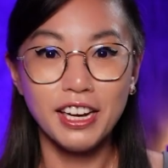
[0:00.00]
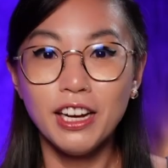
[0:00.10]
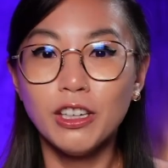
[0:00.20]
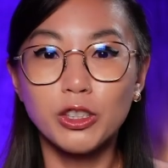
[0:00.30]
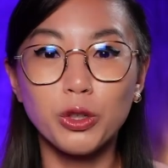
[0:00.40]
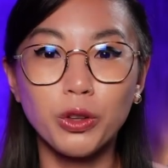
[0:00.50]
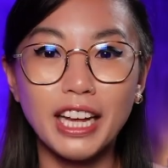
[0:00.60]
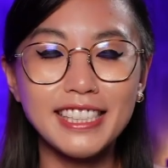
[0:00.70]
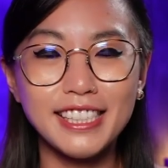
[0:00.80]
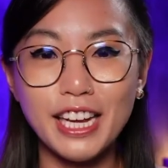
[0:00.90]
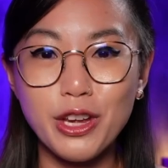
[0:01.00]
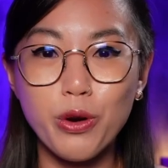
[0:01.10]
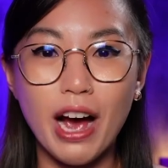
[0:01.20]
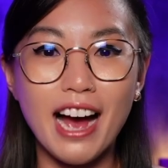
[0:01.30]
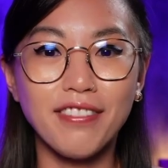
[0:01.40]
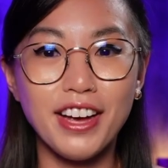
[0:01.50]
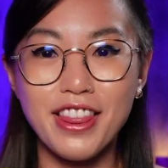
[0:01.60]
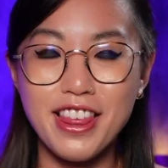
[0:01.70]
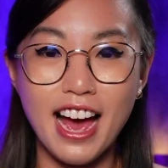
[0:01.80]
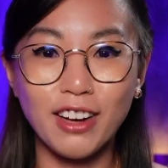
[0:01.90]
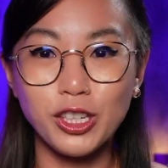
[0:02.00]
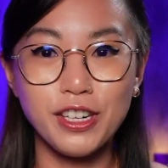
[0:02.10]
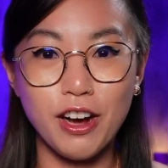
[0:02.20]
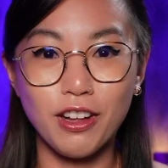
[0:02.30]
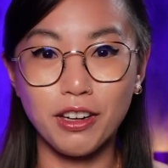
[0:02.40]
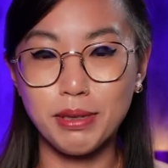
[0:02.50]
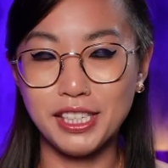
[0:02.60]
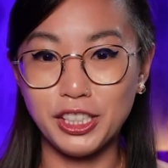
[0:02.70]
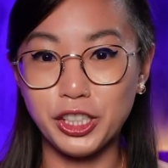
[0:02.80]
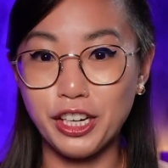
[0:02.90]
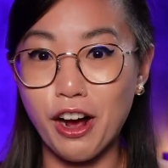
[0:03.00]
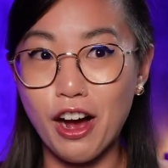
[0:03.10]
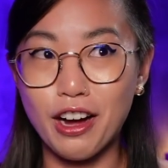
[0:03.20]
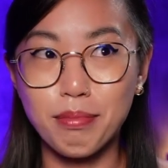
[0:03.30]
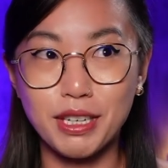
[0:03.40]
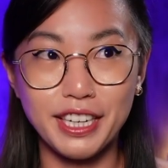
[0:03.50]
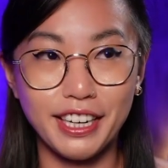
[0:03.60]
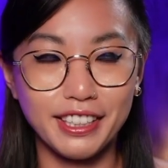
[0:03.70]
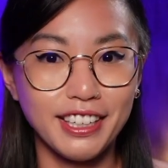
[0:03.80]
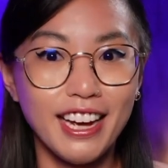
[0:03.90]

So let's say you have a $1,000 position on Predict.